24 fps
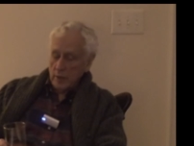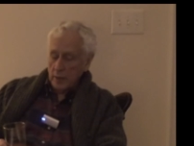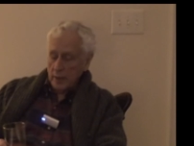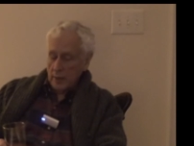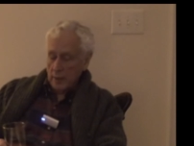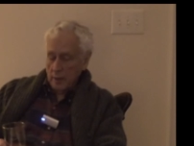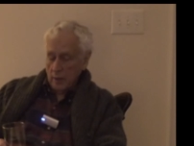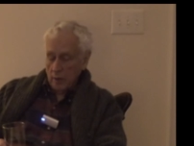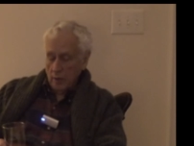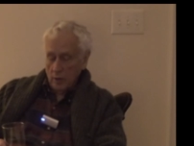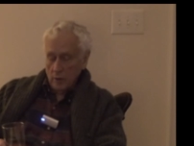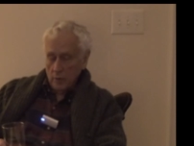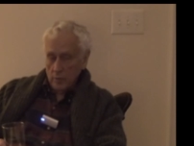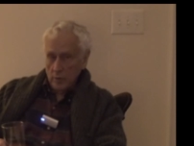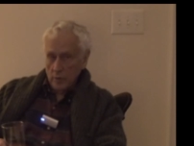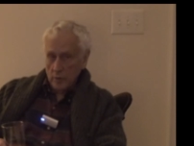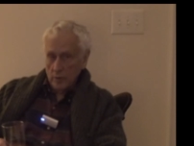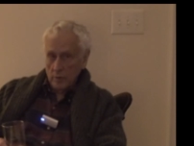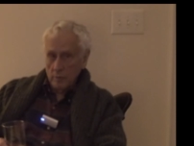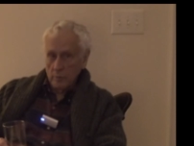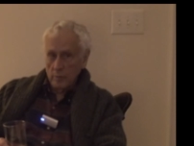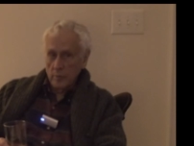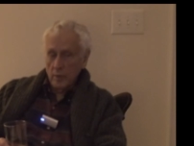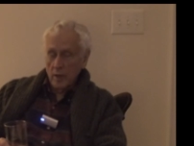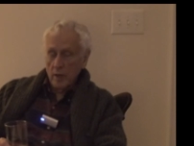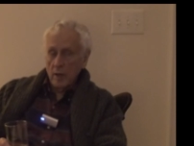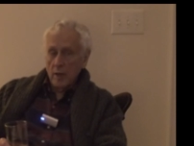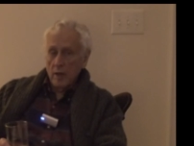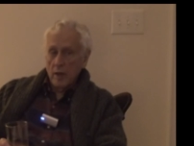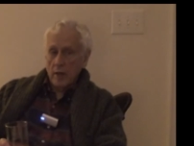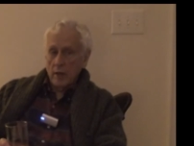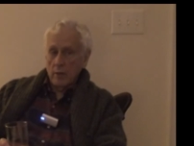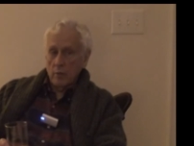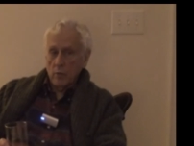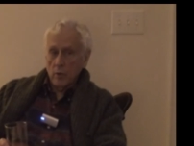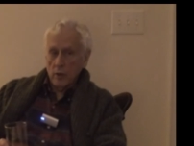I got along with them.
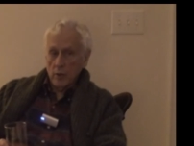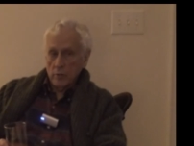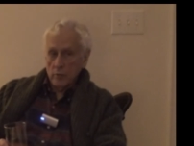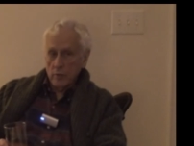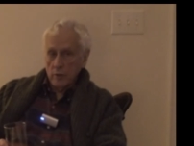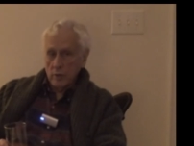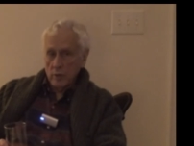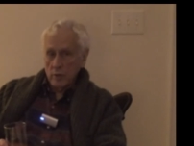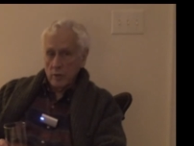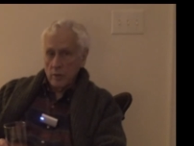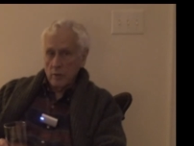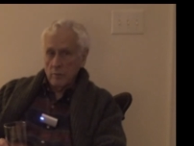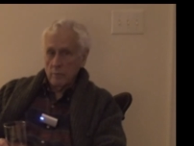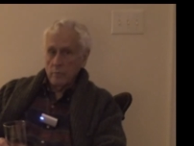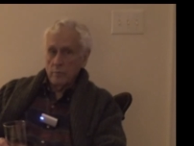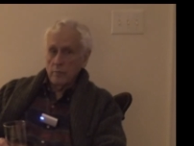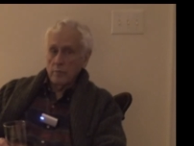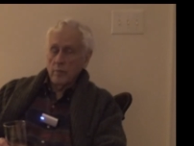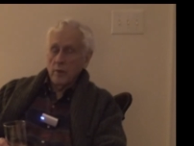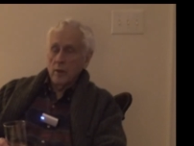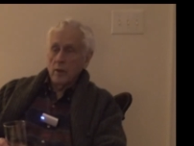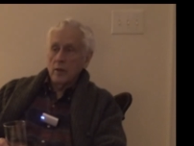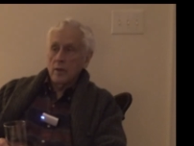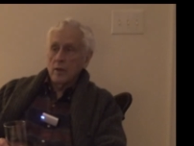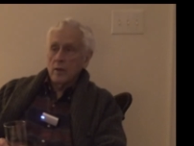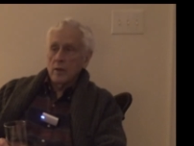I worked with them.